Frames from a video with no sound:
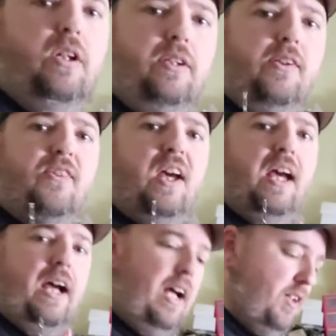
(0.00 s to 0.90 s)
This guy
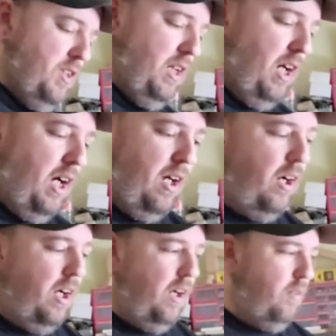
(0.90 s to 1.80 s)
I actually
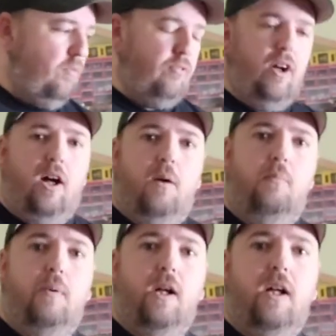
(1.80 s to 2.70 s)
got
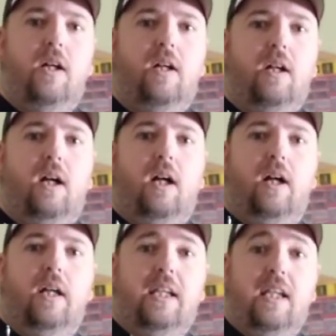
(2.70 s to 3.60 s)
from
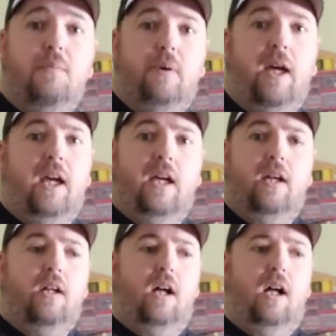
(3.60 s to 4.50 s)
eBay.
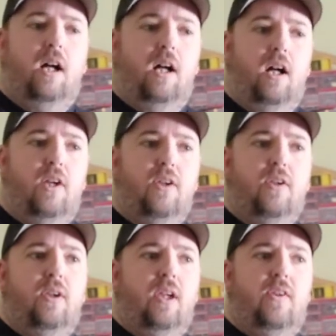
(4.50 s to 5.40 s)

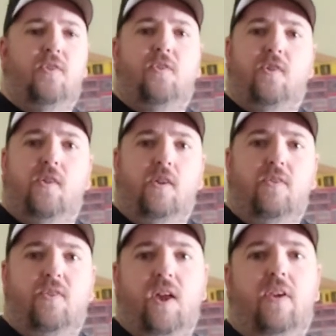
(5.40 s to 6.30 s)
His
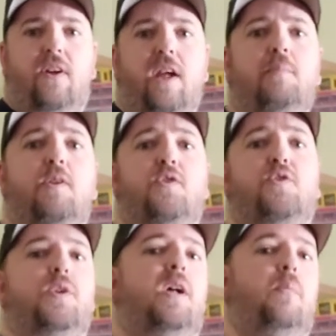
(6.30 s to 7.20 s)
seller name is
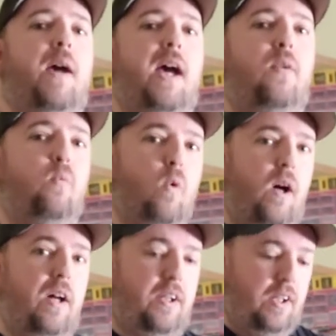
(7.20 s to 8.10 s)

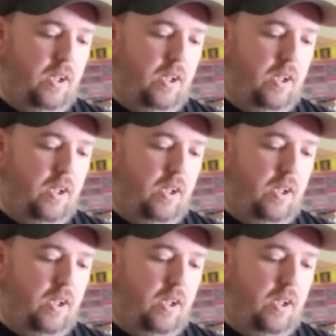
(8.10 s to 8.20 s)
Drillman1.